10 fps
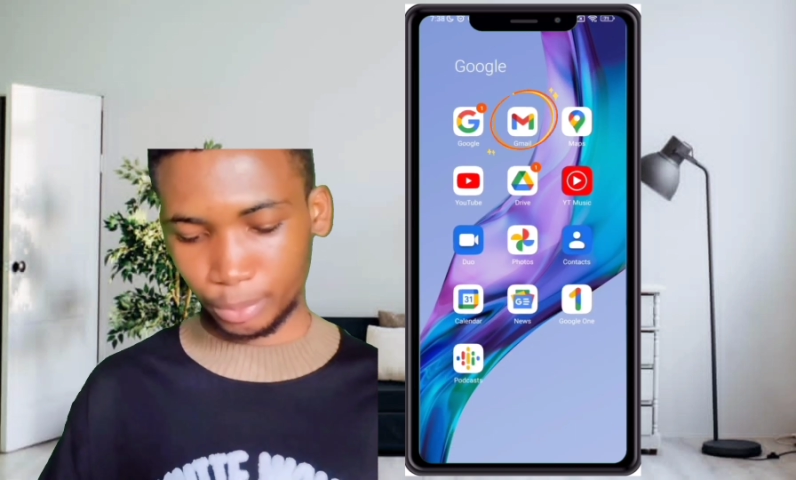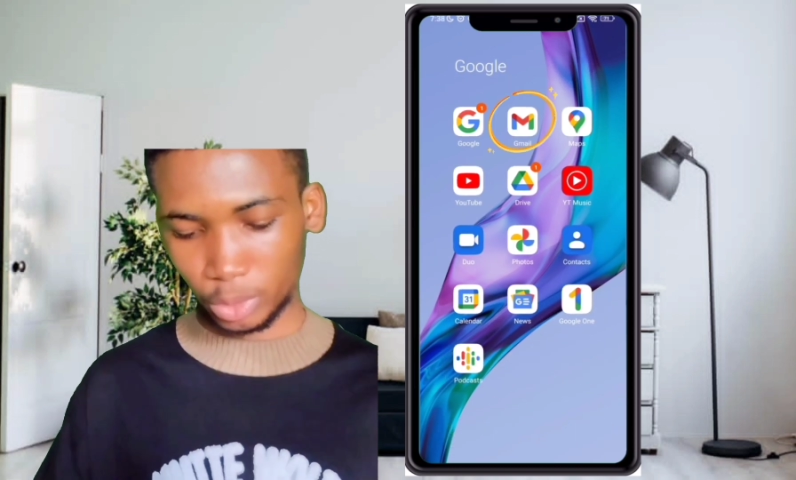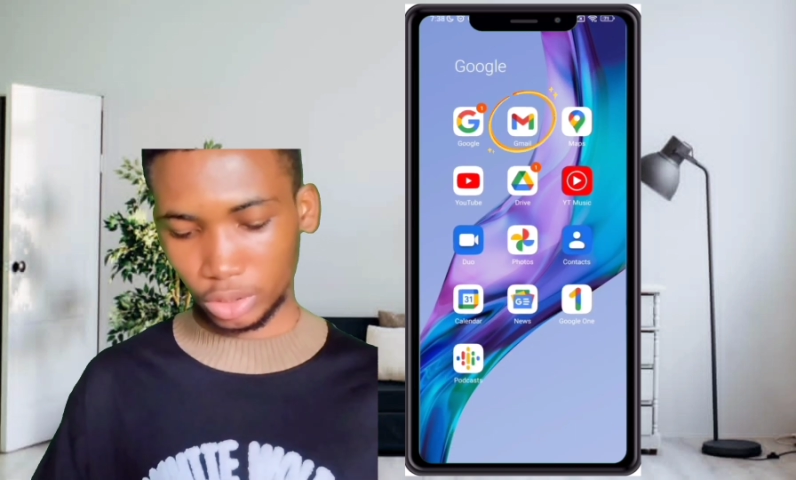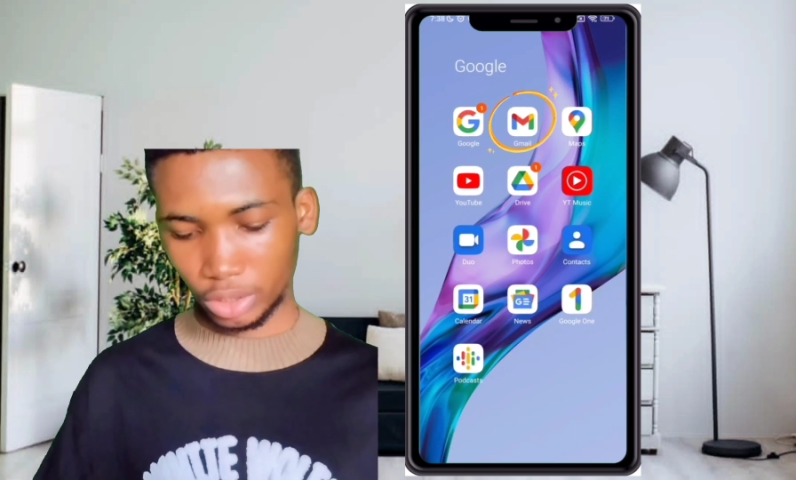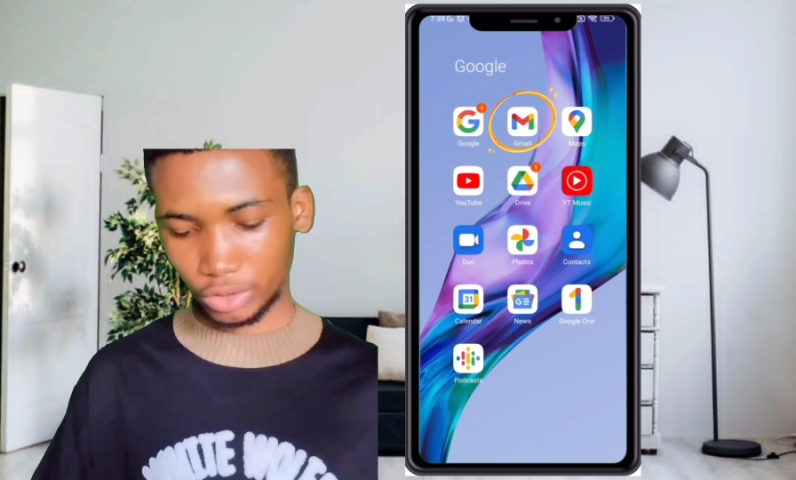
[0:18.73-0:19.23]

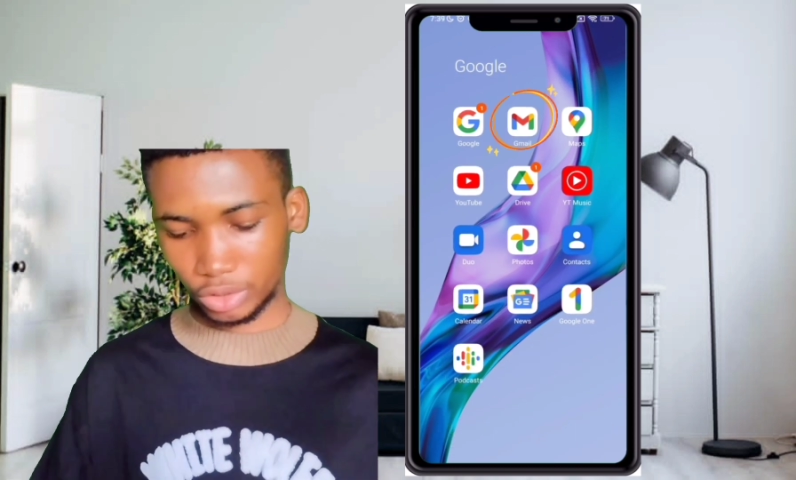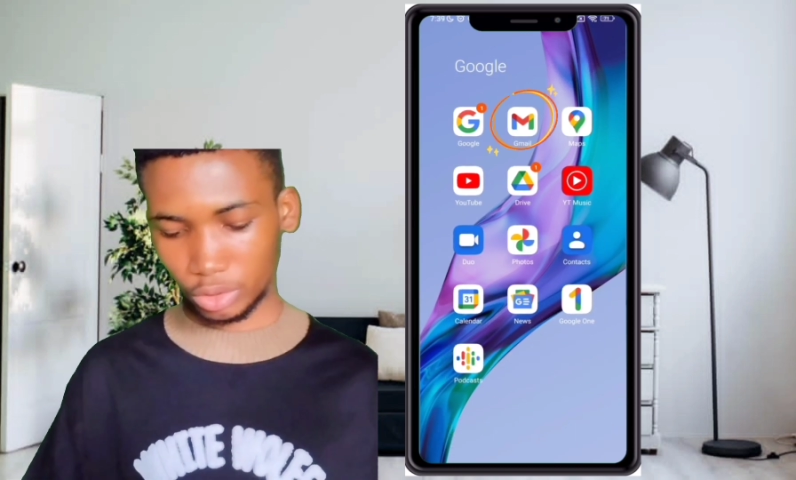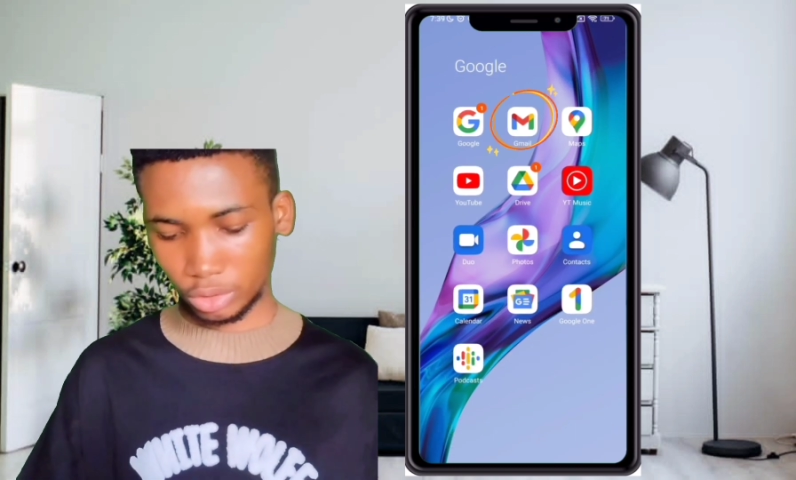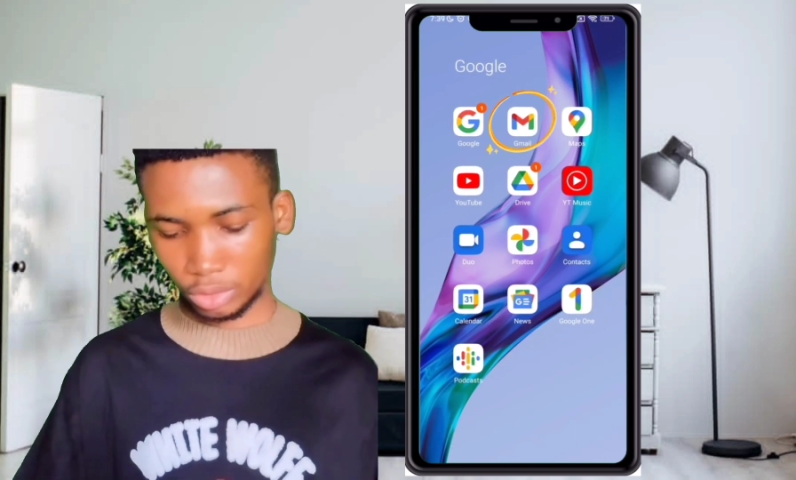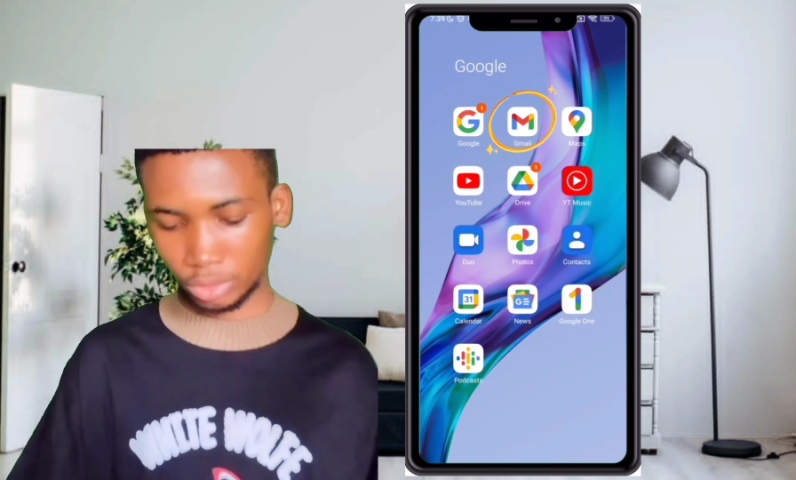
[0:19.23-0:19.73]
products,
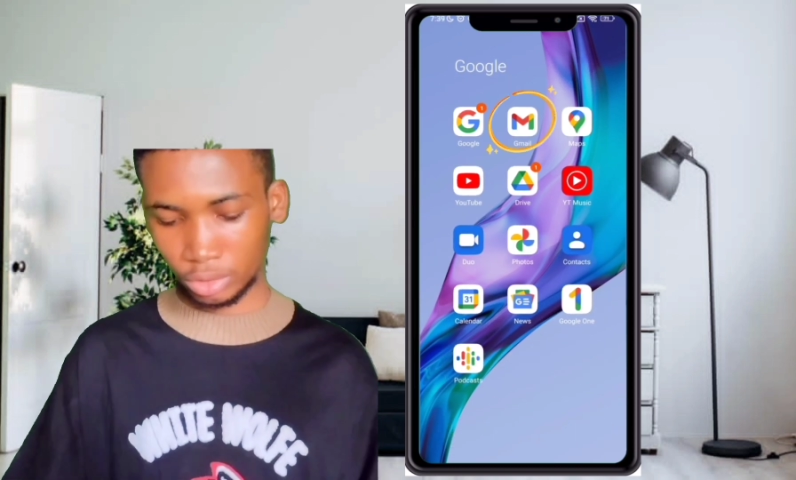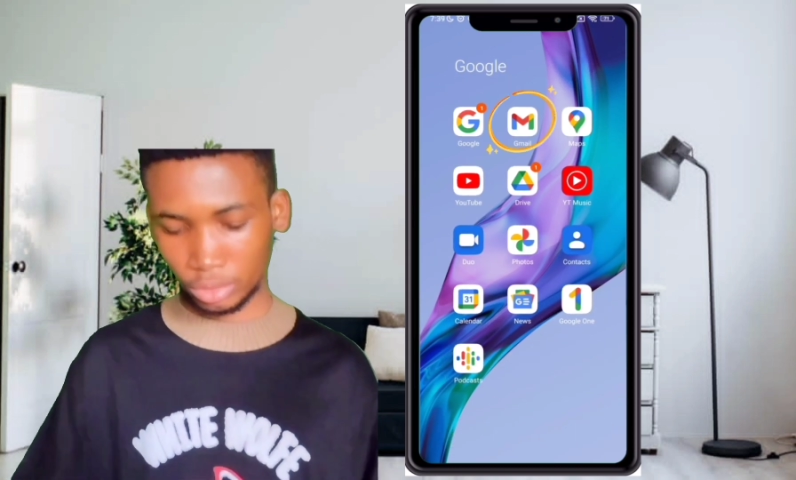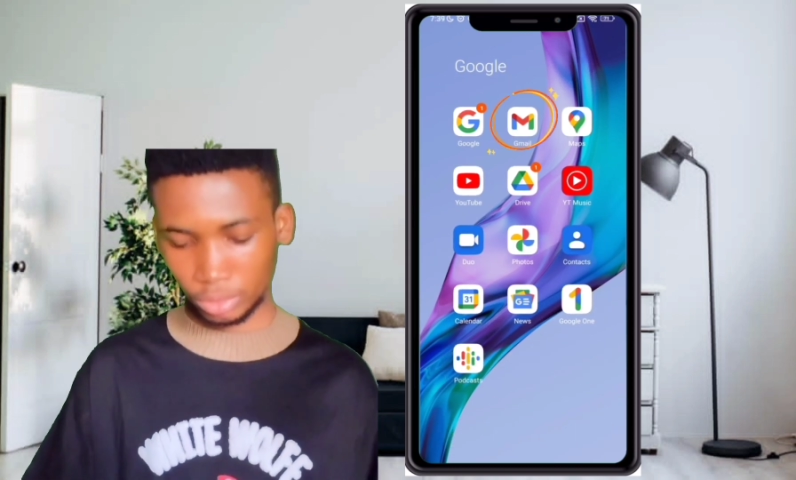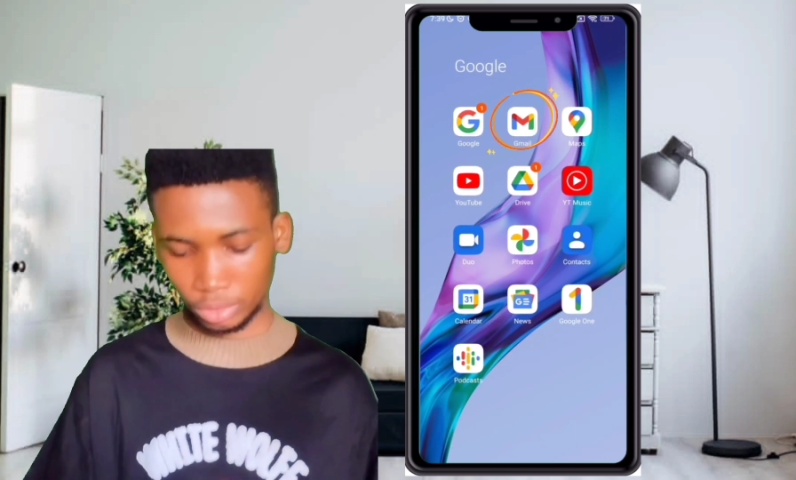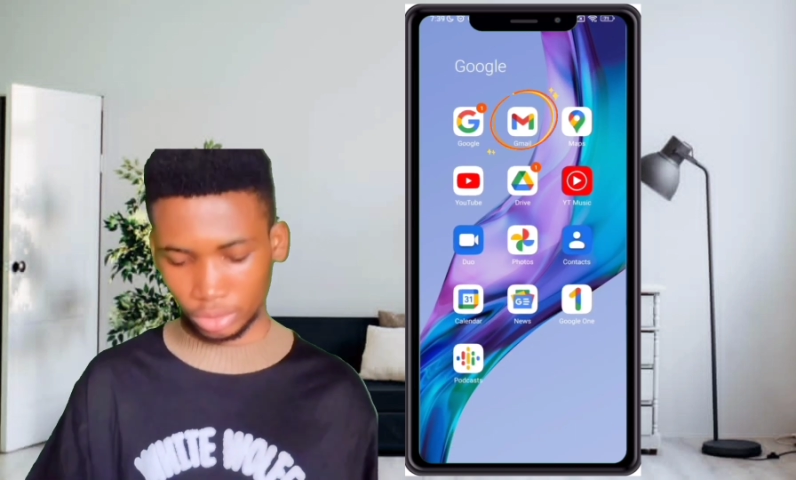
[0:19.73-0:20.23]
your
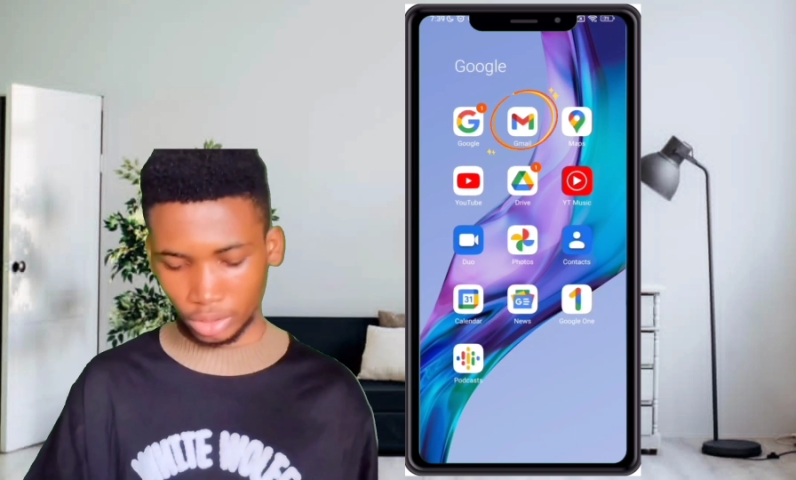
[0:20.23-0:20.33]
Google